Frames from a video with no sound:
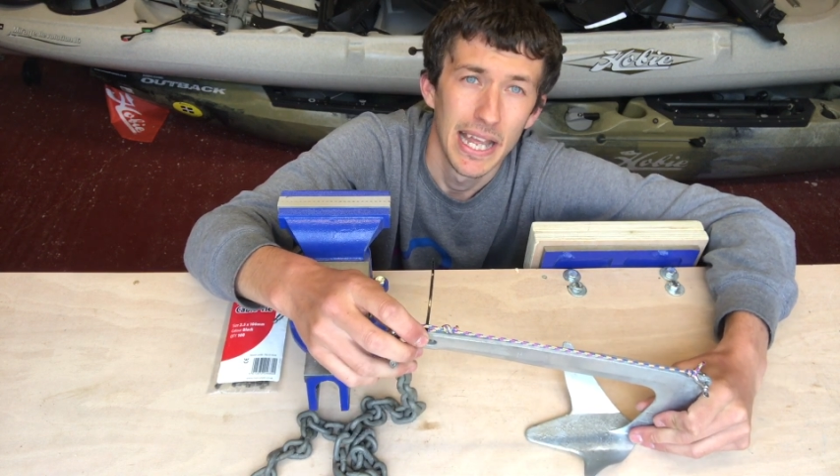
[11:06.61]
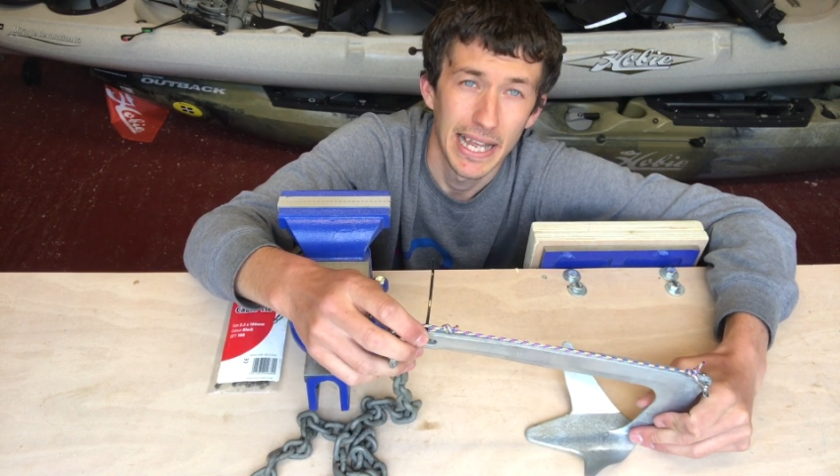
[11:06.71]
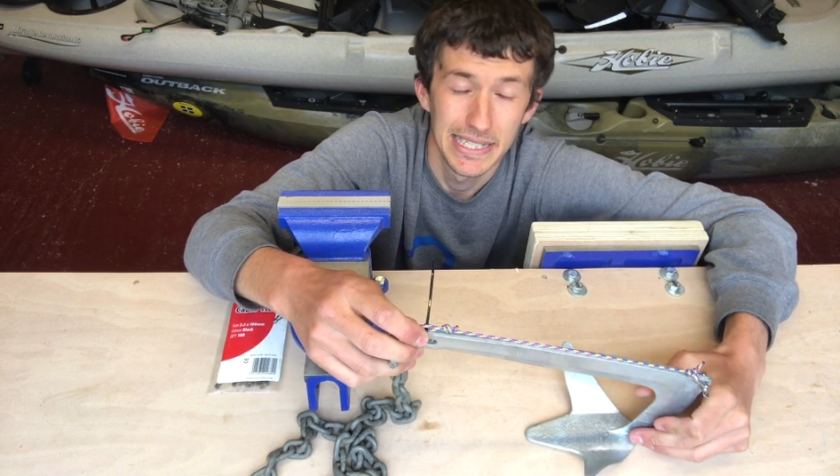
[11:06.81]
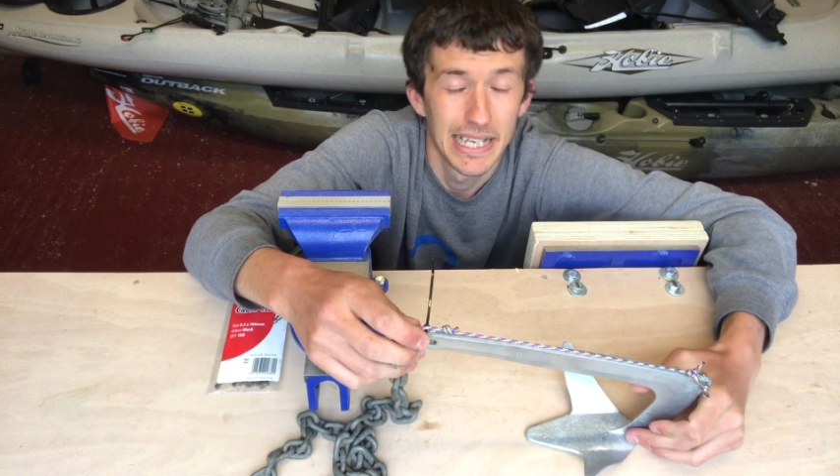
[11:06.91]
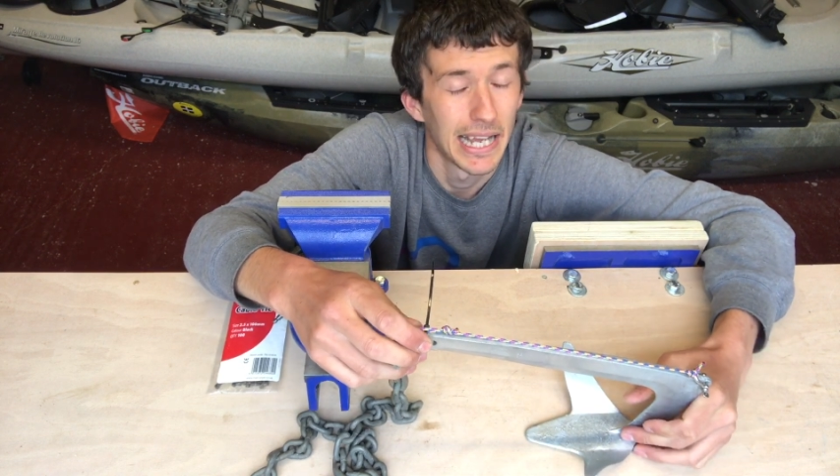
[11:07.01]

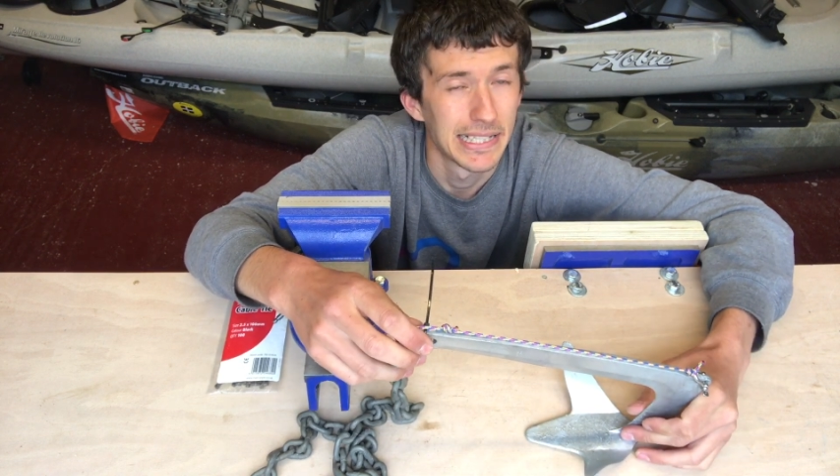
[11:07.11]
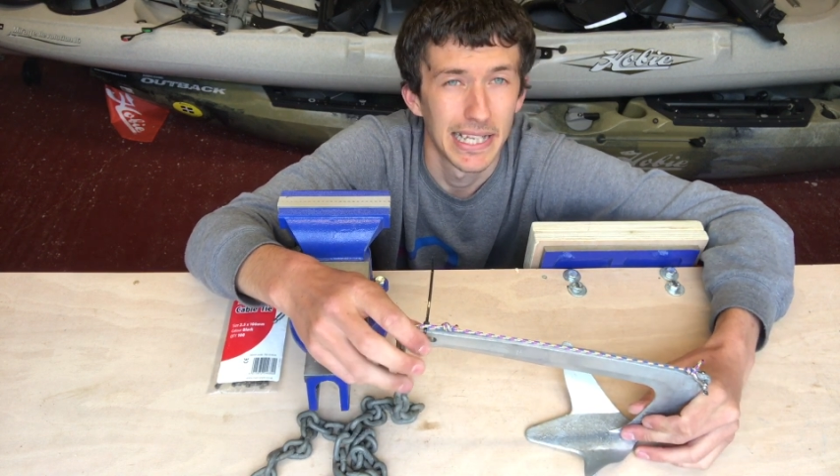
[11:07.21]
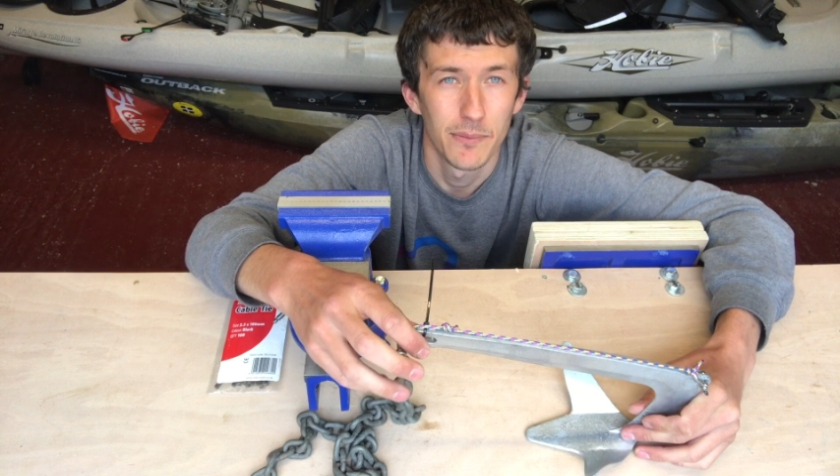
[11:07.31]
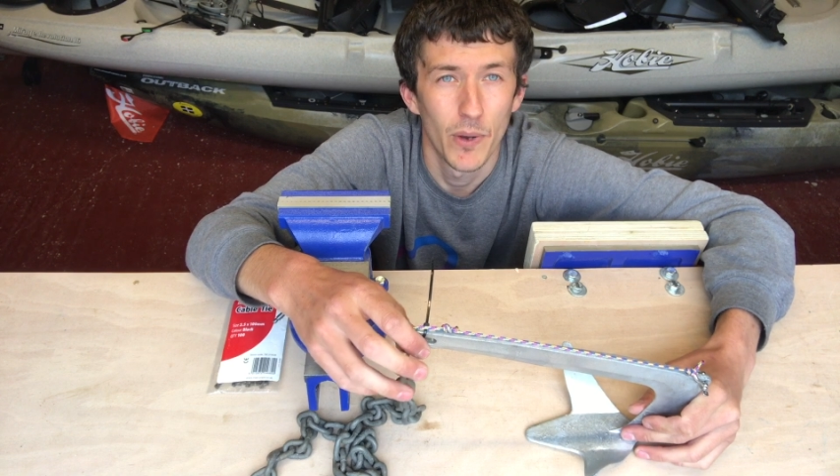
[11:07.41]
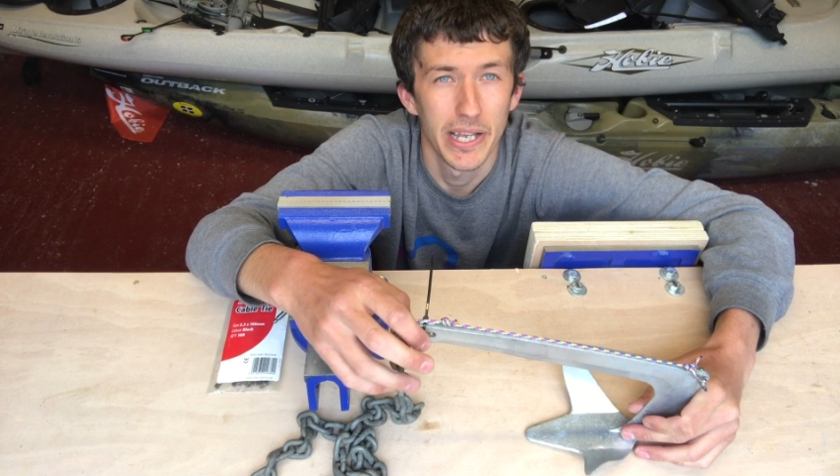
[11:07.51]
exact
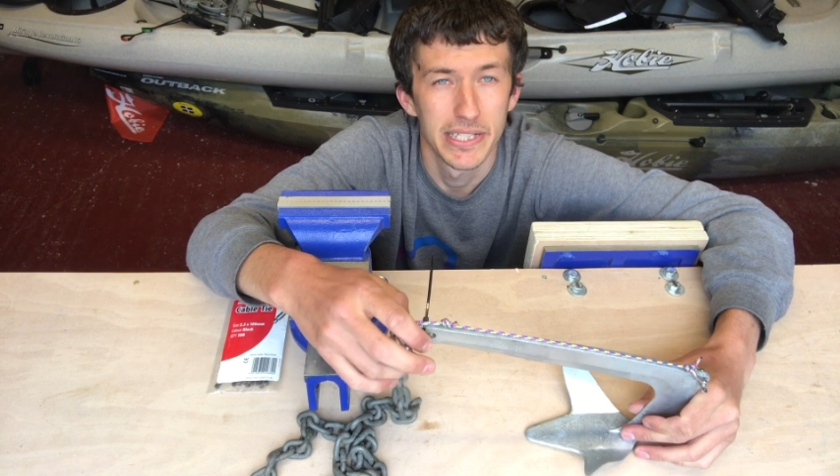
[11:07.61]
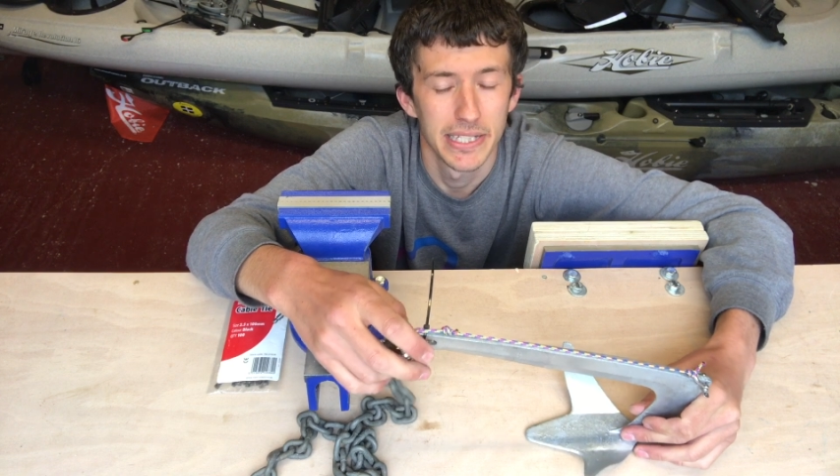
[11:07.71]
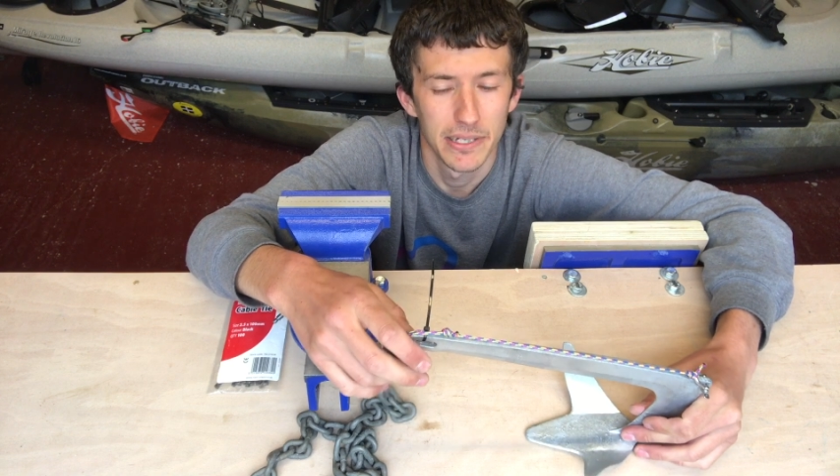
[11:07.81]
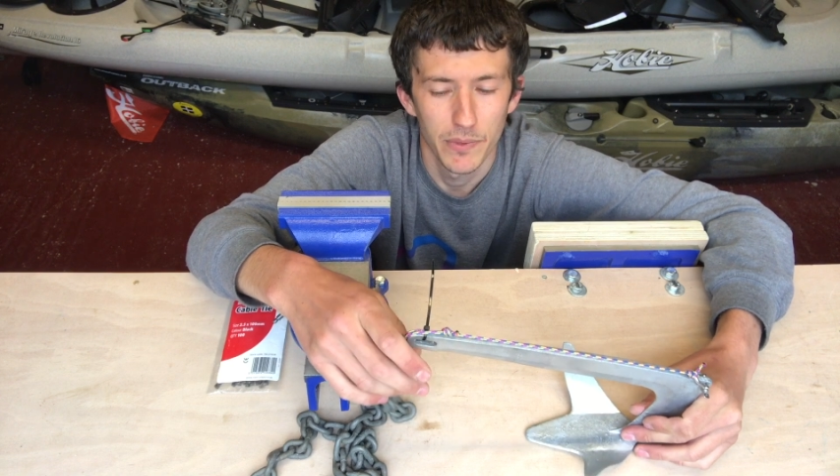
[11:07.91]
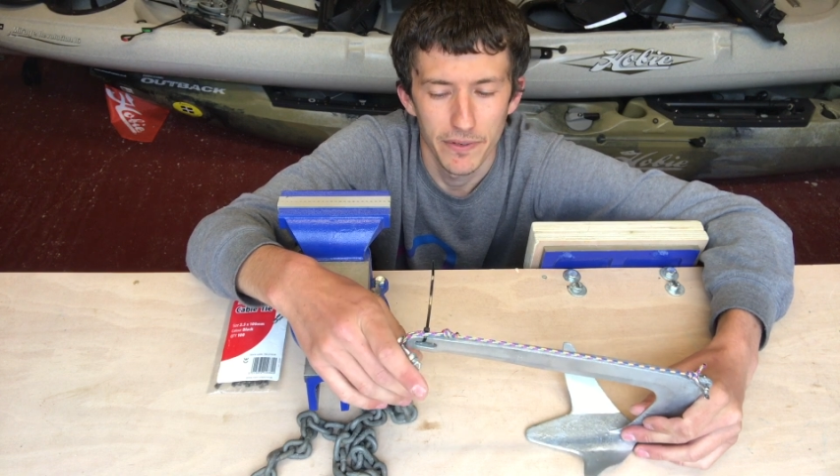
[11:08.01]
same way as it did with